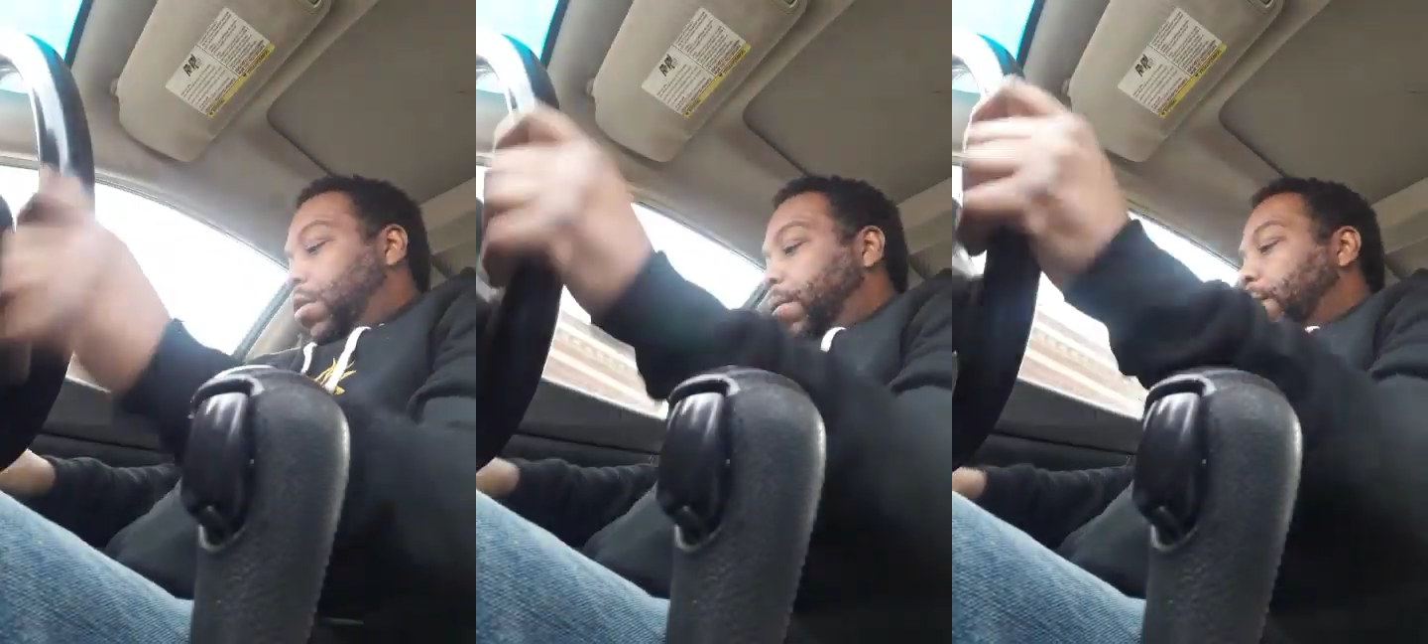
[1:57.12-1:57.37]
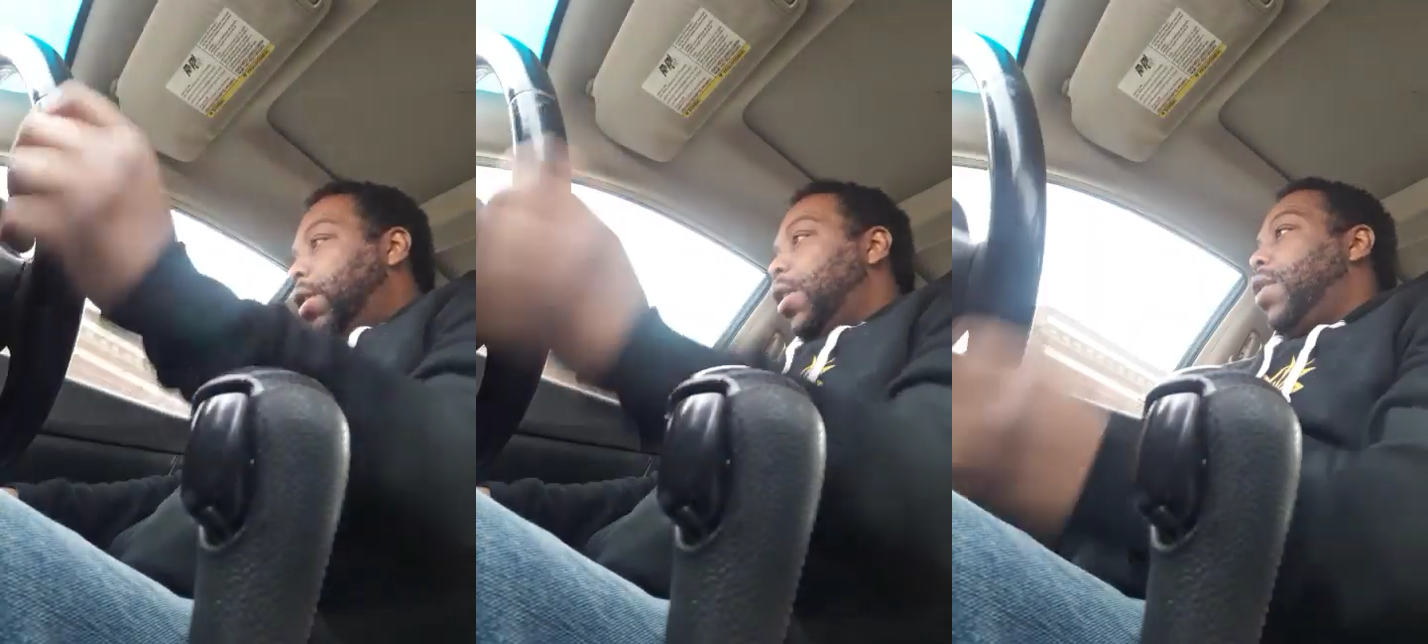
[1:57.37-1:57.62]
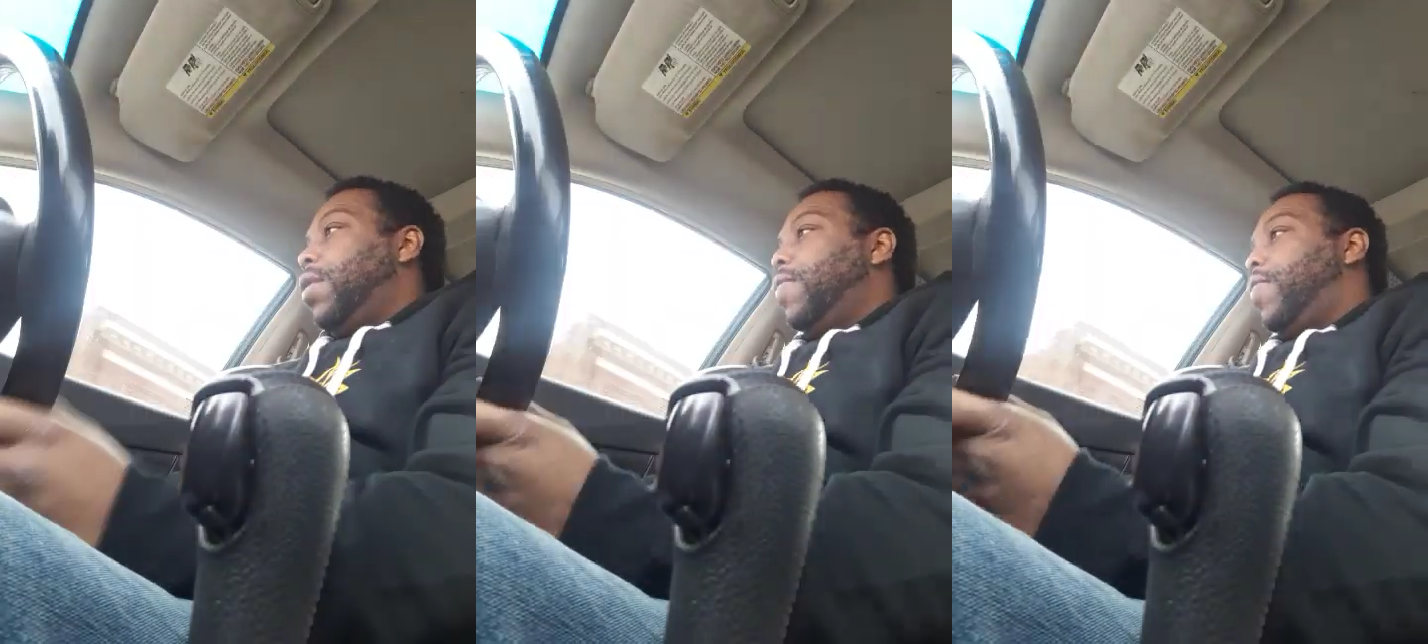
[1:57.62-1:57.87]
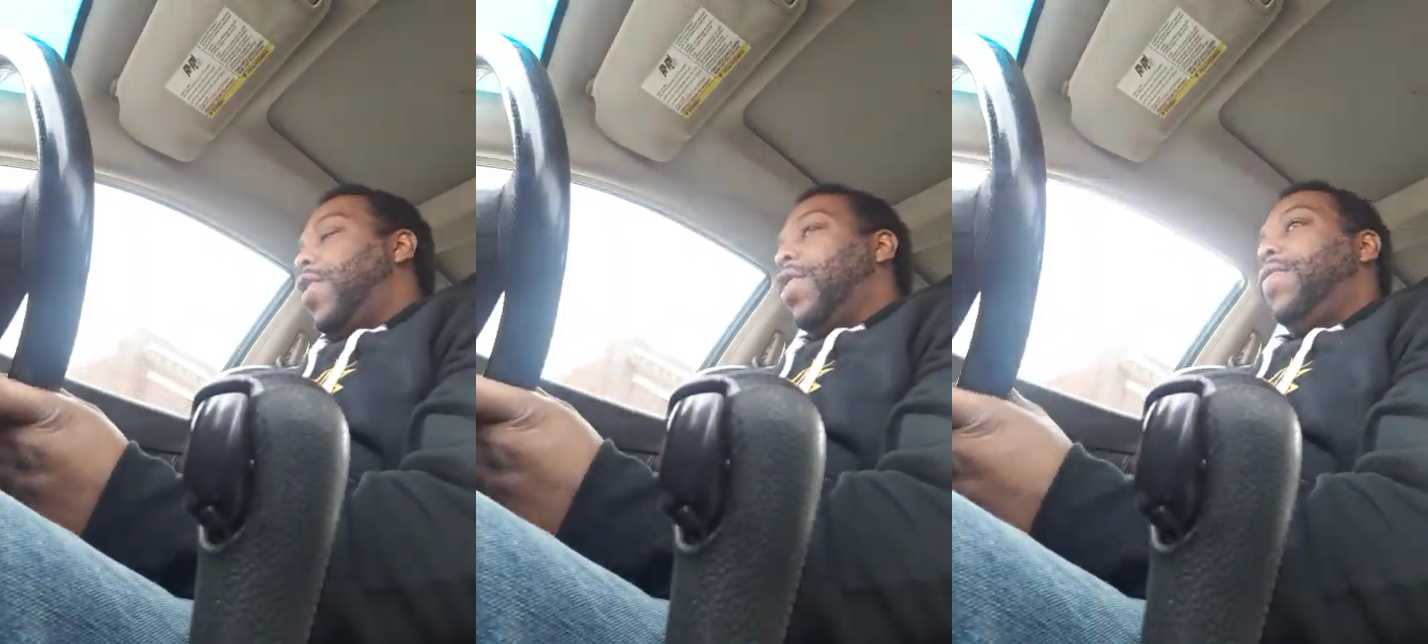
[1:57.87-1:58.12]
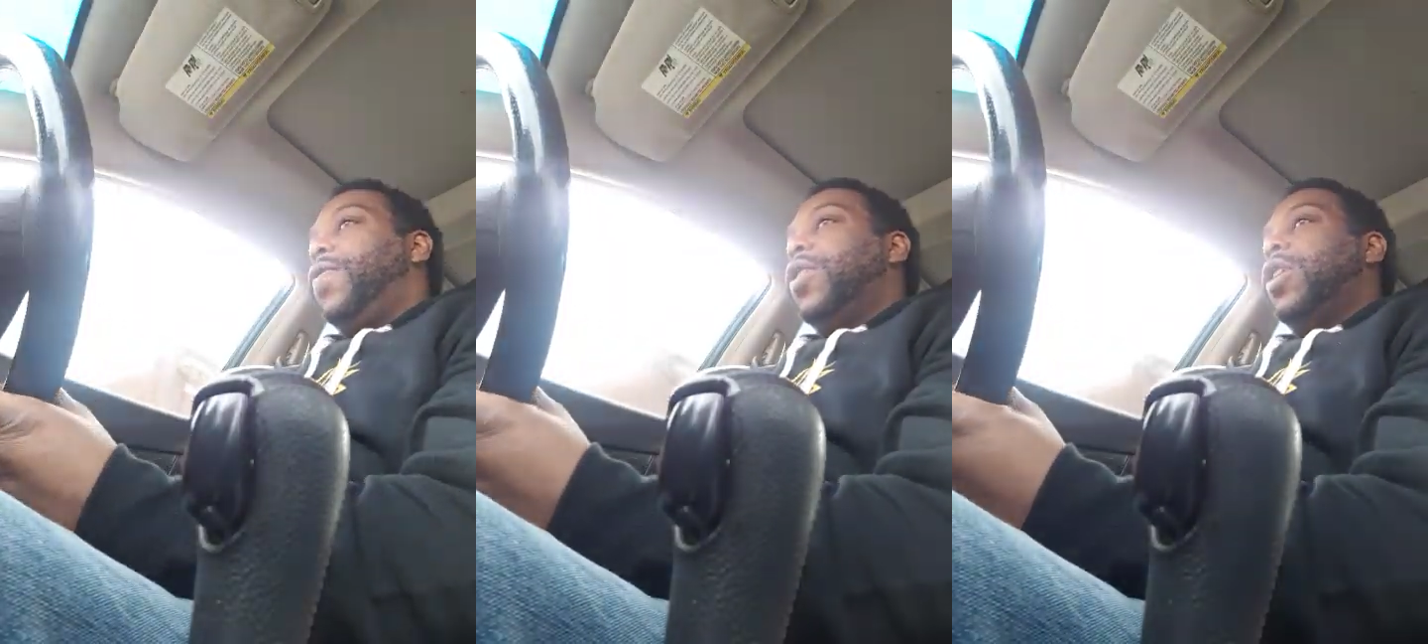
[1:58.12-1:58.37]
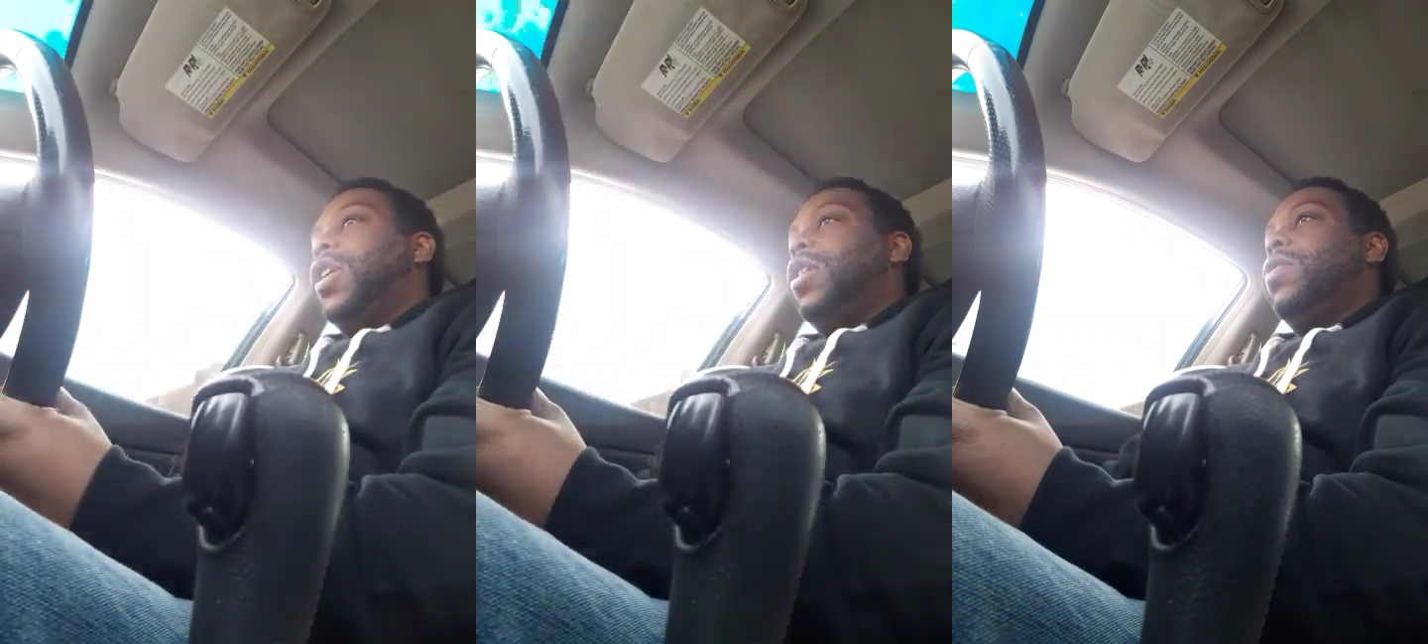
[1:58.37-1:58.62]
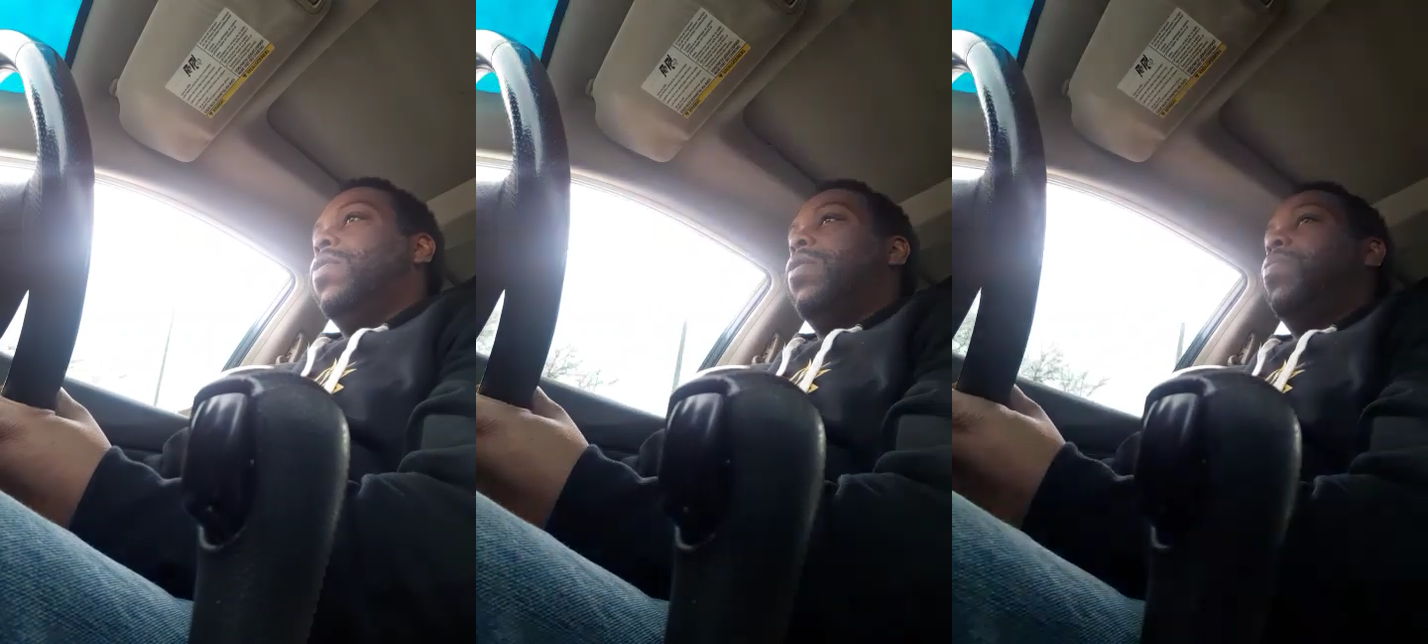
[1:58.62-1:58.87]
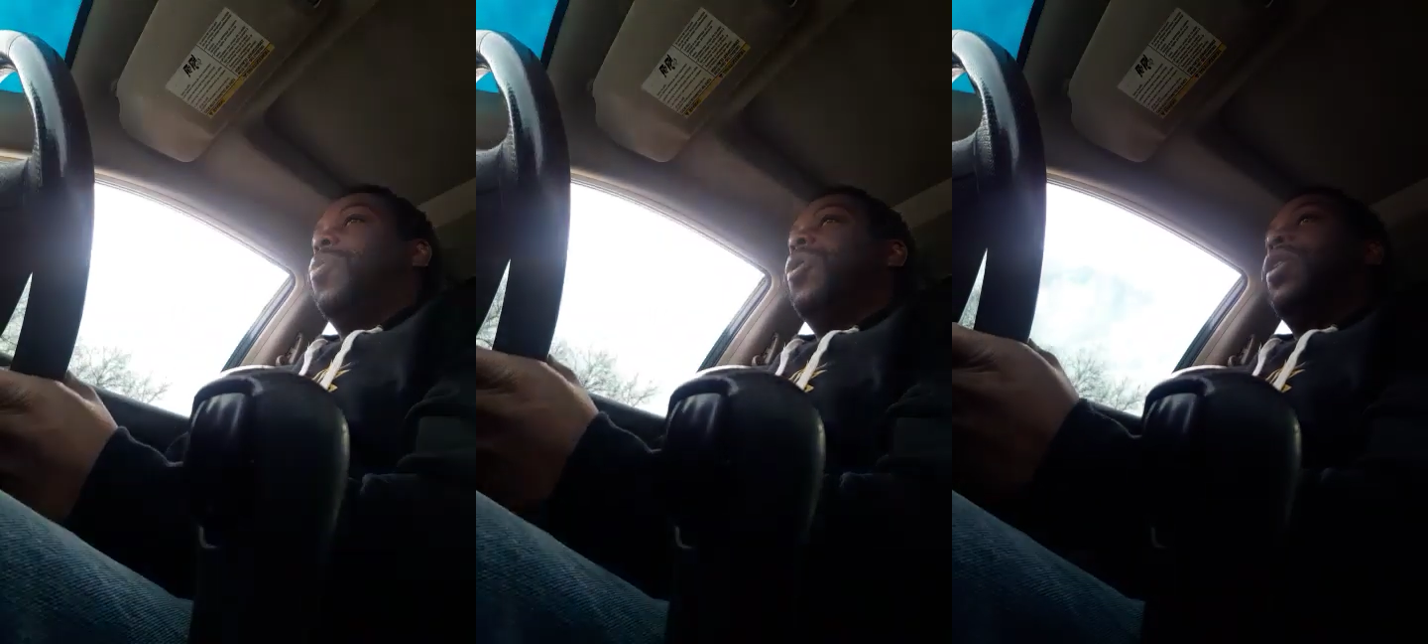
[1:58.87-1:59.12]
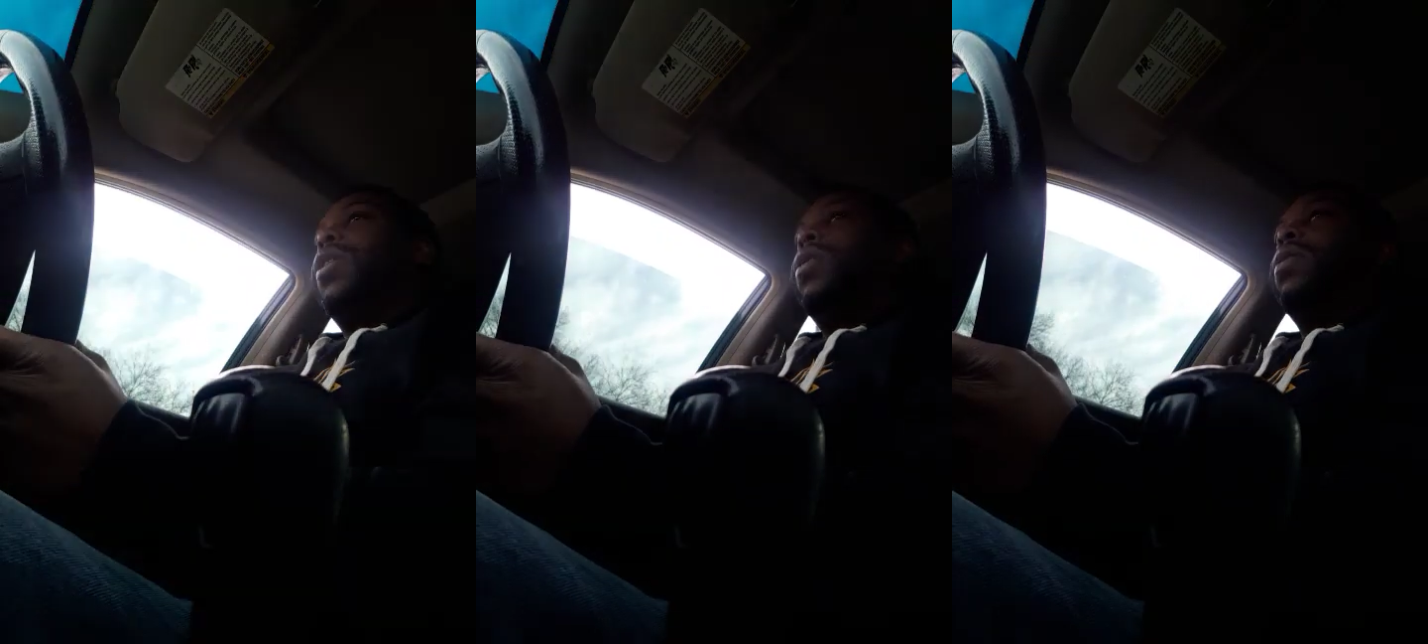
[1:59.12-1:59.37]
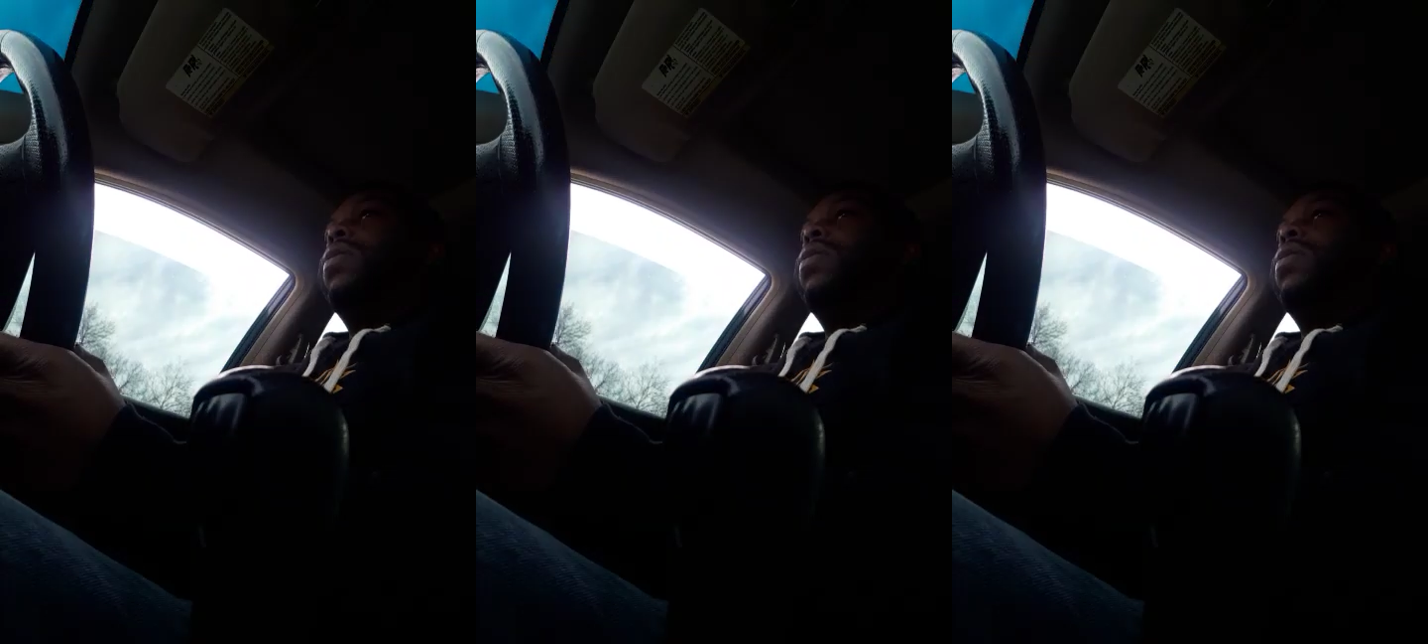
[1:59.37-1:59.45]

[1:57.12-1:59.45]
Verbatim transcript: I'm saying? If I feel like you ain't bringing